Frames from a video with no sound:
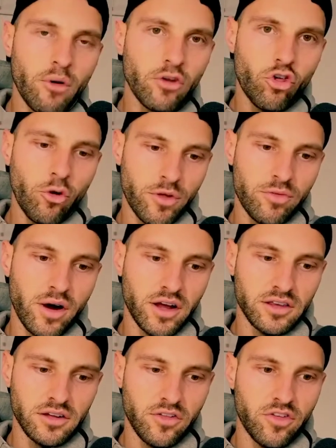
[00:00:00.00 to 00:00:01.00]
our job as
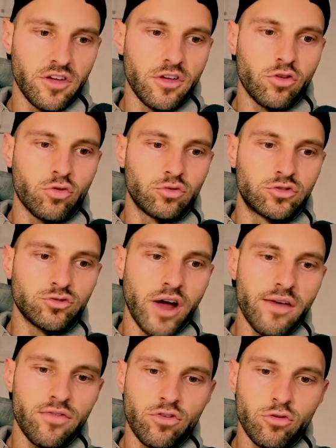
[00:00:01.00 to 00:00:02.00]
marketers is to
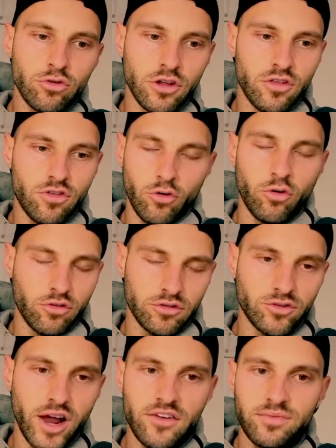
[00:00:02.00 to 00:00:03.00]
drive students or
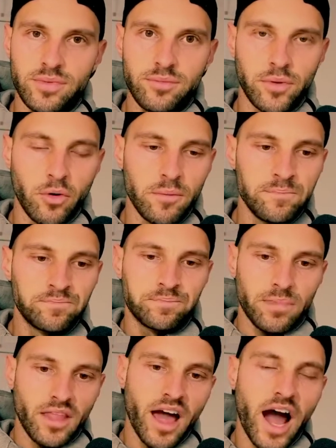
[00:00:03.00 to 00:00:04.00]
drive people
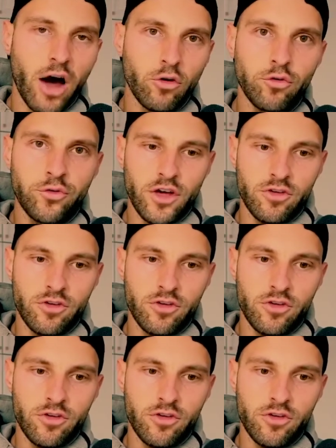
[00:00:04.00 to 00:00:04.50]
out of